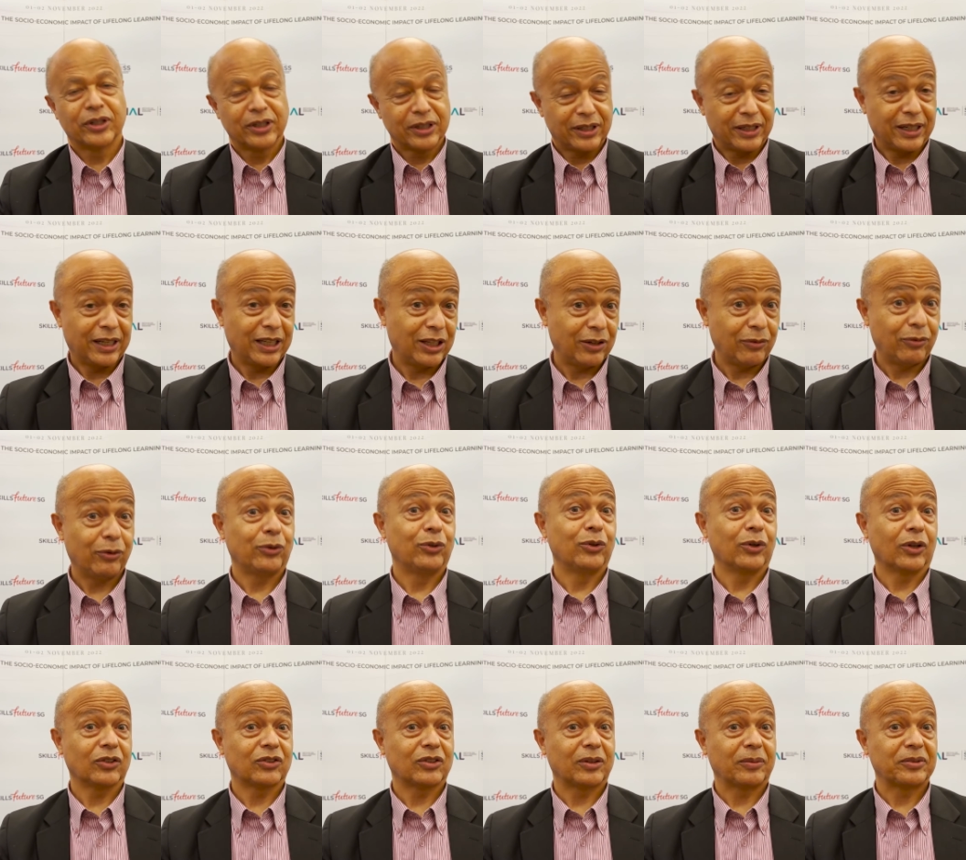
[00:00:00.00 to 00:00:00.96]

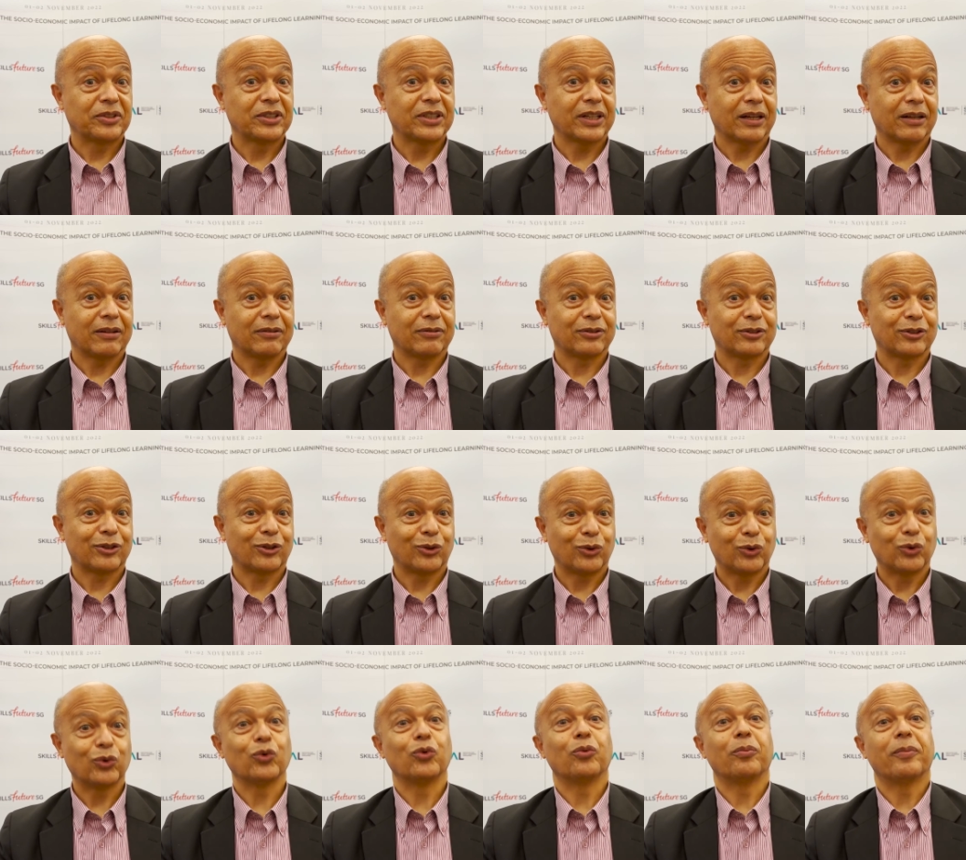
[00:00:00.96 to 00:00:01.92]
individuals themselves
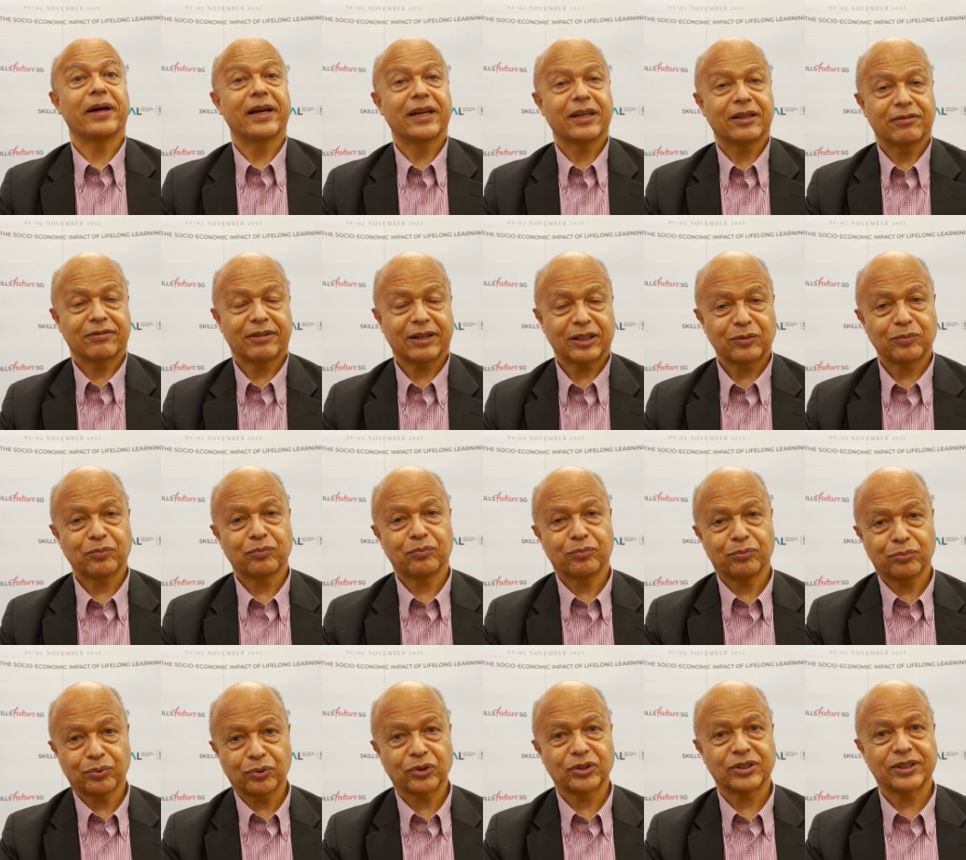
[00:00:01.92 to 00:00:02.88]
to make that
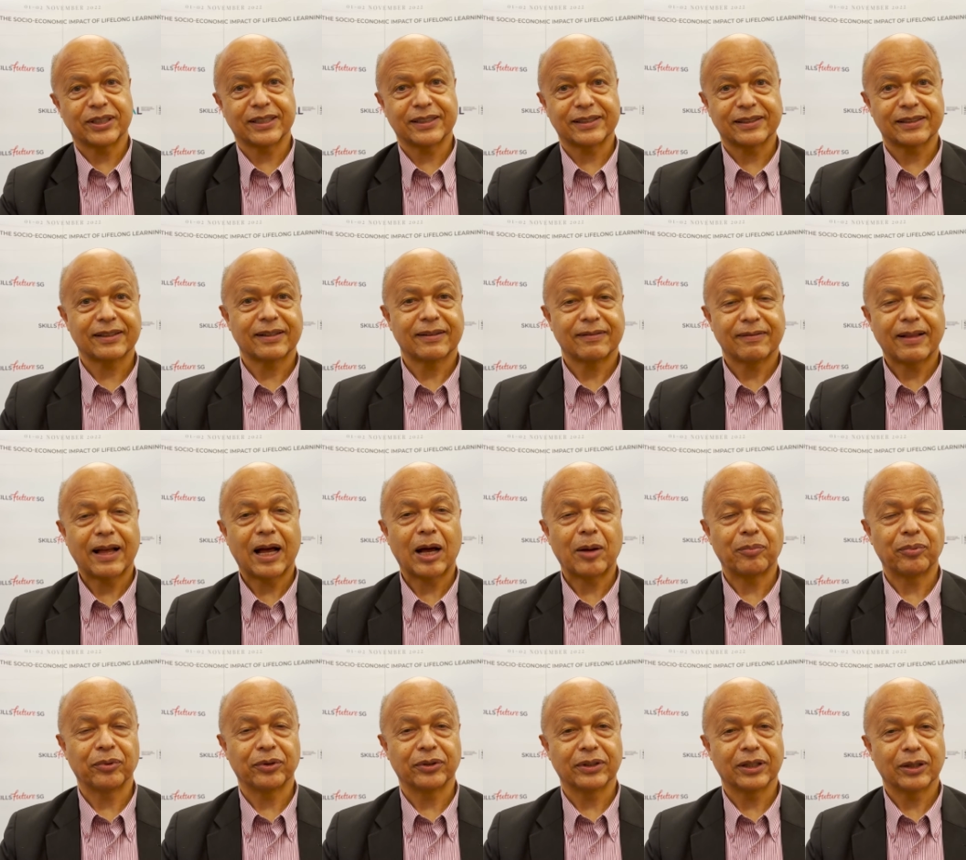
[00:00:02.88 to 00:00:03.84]
process happen.